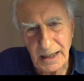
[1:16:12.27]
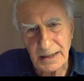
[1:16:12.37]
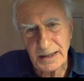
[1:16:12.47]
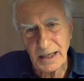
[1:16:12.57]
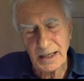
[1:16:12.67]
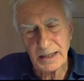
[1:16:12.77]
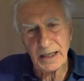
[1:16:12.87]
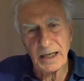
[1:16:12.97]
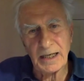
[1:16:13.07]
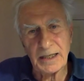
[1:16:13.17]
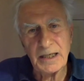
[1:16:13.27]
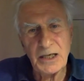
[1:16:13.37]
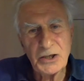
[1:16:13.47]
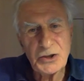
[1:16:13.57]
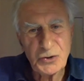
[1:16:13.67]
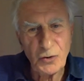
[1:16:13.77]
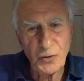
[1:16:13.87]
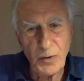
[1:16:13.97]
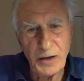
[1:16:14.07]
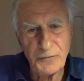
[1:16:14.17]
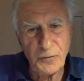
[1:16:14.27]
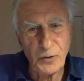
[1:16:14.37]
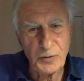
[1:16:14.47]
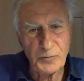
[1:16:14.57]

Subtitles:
and I saw the way forward.